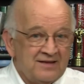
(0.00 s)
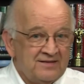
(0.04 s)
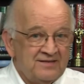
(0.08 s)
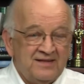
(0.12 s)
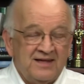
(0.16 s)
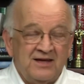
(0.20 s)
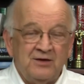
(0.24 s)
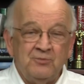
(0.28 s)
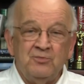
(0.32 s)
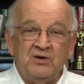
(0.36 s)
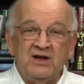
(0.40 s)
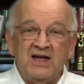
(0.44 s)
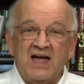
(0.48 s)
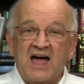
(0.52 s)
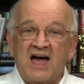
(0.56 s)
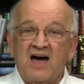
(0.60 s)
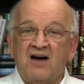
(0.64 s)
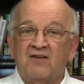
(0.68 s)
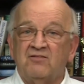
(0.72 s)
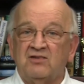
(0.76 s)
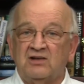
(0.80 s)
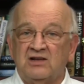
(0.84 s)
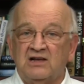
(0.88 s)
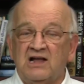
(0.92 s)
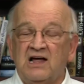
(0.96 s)
Then we
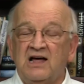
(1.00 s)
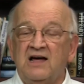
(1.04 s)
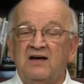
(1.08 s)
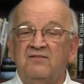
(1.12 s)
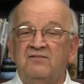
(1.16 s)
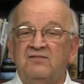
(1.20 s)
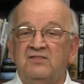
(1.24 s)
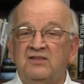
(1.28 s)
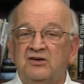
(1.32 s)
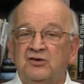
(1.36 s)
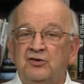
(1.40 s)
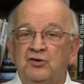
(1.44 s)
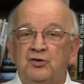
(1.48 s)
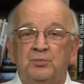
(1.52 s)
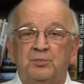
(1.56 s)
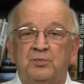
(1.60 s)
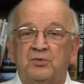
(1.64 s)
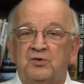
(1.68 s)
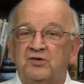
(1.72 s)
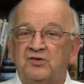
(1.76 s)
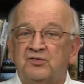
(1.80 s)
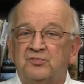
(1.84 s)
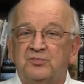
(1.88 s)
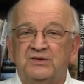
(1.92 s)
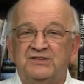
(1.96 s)
have Love the
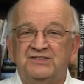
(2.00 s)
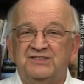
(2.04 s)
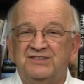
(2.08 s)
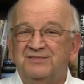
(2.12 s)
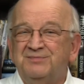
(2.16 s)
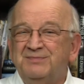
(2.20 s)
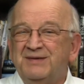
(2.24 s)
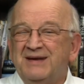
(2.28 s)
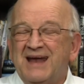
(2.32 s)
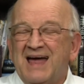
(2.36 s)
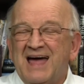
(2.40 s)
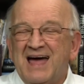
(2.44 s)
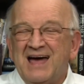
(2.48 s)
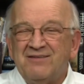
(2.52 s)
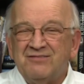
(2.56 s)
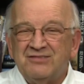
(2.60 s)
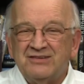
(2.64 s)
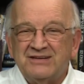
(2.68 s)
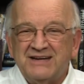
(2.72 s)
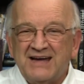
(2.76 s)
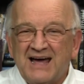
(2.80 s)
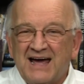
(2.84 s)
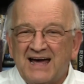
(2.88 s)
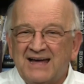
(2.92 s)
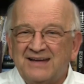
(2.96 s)
Coopers, which has been
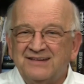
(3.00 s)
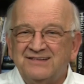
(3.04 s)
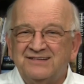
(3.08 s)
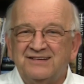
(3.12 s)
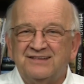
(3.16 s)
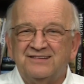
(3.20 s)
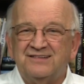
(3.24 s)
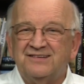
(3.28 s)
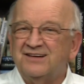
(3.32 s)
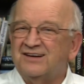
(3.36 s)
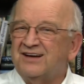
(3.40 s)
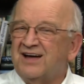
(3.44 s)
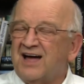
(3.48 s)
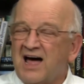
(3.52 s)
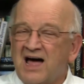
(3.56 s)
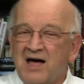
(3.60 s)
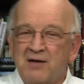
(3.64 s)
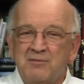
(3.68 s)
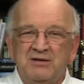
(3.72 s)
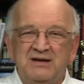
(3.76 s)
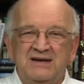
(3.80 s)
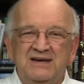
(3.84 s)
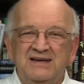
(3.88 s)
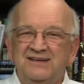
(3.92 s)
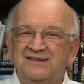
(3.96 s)
advertised as a
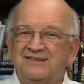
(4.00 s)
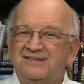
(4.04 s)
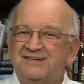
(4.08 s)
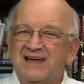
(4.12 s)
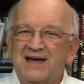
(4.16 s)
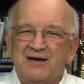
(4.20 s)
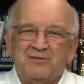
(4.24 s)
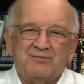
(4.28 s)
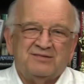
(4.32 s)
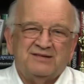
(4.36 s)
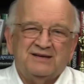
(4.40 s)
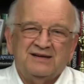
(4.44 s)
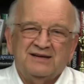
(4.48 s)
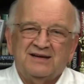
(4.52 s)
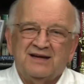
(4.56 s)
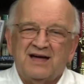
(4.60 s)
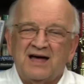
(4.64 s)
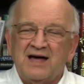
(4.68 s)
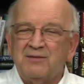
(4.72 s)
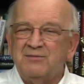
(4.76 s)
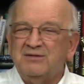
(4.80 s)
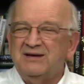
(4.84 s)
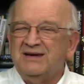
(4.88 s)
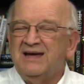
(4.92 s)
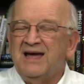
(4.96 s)
comedy, slapstick
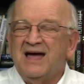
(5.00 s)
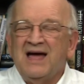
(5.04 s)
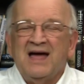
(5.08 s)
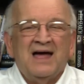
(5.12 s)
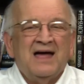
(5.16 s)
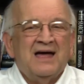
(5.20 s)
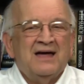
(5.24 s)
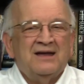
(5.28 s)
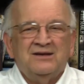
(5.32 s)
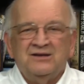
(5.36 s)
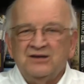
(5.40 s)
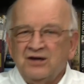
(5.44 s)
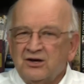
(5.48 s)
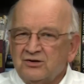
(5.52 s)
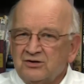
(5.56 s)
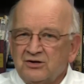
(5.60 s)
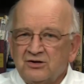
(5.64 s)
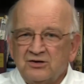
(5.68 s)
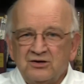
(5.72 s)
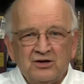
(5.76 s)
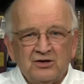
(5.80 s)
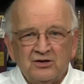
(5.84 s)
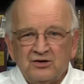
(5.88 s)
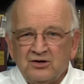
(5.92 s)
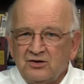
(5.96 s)
comedy. No.
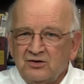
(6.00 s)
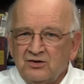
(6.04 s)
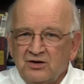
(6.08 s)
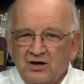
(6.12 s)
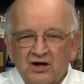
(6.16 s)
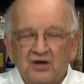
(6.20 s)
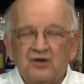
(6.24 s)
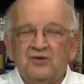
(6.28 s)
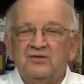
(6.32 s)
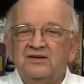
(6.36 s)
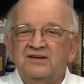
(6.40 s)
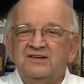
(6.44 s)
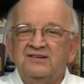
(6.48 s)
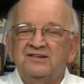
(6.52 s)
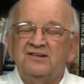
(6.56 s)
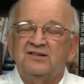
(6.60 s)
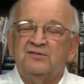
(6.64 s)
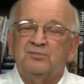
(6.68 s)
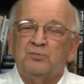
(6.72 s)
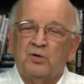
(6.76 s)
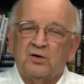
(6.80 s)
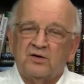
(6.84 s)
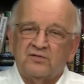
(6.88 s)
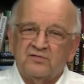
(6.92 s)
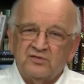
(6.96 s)
This is
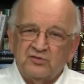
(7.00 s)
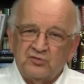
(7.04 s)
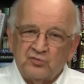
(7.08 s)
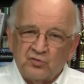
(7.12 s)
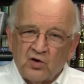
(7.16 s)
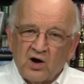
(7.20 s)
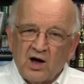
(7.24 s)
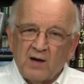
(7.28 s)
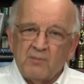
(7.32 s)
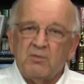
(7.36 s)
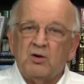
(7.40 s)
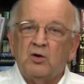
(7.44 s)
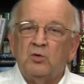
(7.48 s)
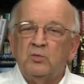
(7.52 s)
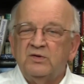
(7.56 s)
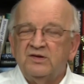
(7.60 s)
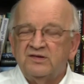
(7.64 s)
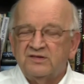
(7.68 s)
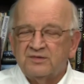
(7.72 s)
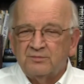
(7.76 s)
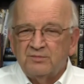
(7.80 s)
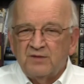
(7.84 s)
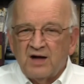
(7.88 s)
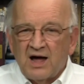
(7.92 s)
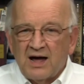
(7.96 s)
more of a drama with
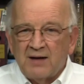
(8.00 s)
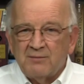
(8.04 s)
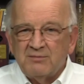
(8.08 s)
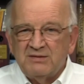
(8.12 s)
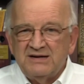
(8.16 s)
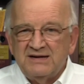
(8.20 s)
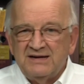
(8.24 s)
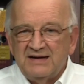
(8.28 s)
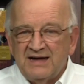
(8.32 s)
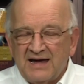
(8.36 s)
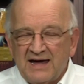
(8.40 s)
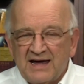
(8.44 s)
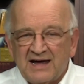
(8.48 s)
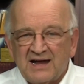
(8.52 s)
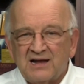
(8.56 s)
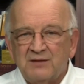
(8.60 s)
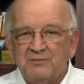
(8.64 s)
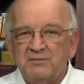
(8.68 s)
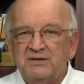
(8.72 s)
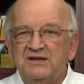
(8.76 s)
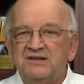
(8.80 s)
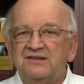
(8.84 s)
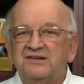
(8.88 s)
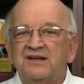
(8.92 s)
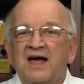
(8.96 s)
some comedy
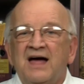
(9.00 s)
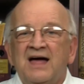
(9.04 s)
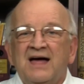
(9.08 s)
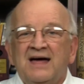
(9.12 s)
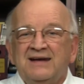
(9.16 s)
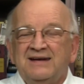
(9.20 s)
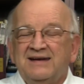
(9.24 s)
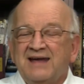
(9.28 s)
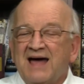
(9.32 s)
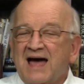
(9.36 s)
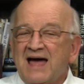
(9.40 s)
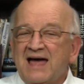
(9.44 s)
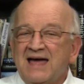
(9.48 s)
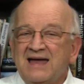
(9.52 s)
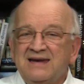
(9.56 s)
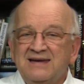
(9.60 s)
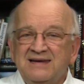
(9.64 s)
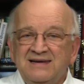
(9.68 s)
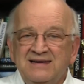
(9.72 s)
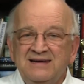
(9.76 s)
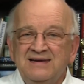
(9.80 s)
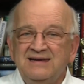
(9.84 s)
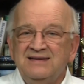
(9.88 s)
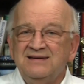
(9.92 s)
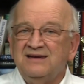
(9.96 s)
elements. Diane
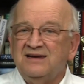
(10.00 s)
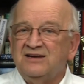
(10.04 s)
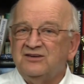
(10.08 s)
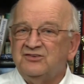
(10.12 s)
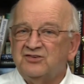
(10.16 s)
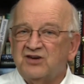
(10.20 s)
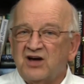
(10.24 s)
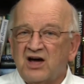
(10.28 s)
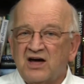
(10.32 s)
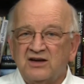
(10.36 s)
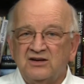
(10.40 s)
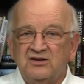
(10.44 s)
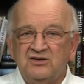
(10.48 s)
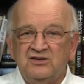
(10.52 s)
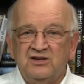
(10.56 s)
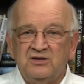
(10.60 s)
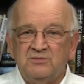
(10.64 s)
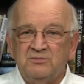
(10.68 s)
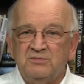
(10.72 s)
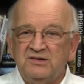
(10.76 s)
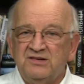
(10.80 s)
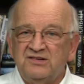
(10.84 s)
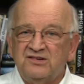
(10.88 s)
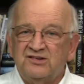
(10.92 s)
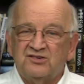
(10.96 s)
Keaton and John
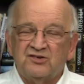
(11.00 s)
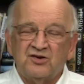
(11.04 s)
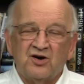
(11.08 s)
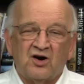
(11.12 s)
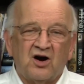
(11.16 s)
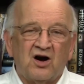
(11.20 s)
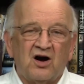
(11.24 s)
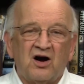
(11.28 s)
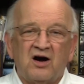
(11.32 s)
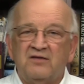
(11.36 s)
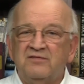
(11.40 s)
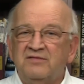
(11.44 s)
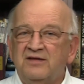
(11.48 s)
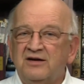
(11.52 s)
Goodman star.